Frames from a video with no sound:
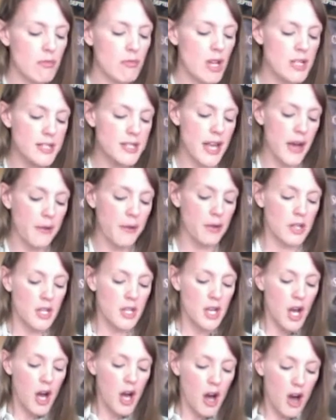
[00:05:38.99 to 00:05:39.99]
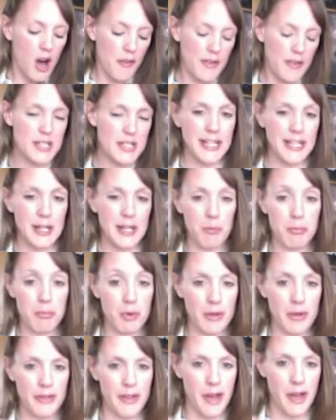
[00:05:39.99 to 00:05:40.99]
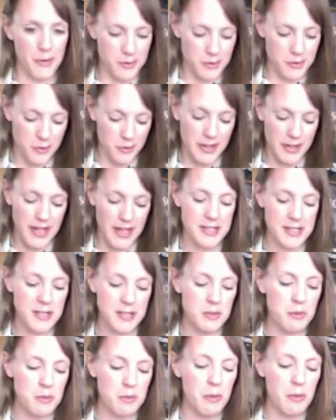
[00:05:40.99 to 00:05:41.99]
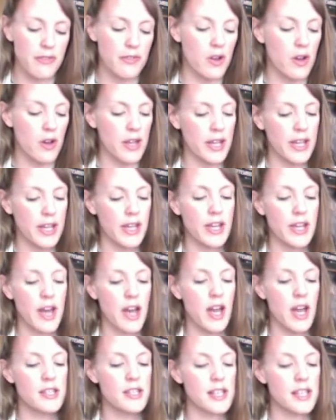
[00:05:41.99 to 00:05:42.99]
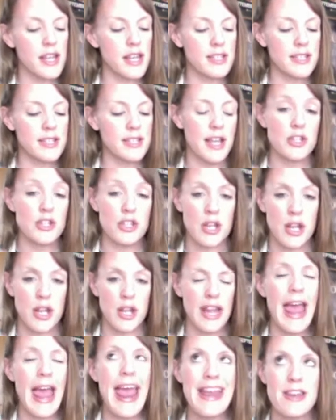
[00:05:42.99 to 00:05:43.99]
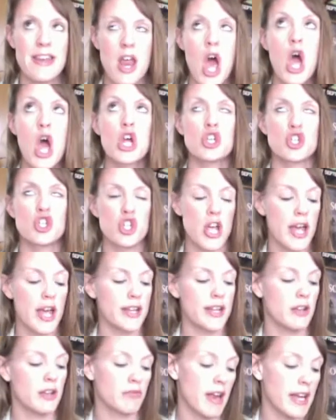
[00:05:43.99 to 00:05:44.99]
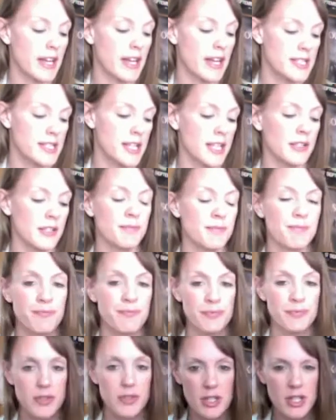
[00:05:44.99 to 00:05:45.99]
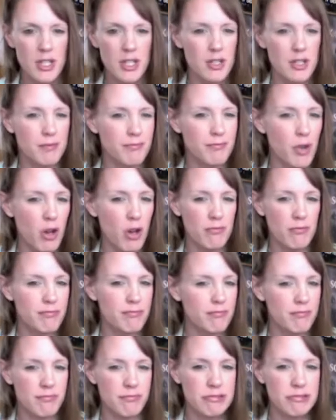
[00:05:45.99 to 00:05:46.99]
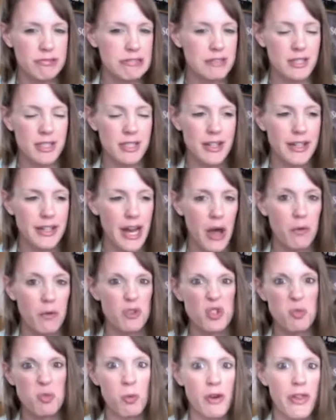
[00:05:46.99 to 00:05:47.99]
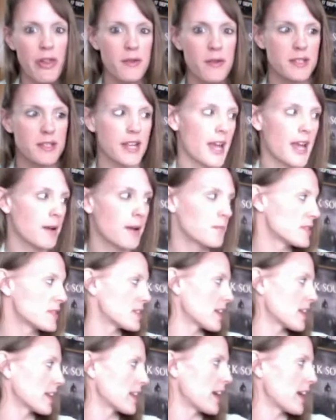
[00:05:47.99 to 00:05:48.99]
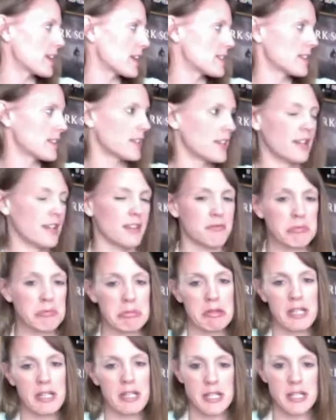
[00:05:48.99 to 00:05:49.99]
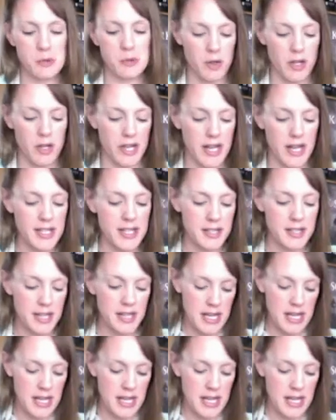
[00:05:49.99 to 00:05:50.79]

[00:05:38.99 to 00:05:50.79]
So obviously a little boy that owned all these, because what we've got here, guys, is N-Gen Racing. Not, you know, just one of those games, I guess, that it is what it is.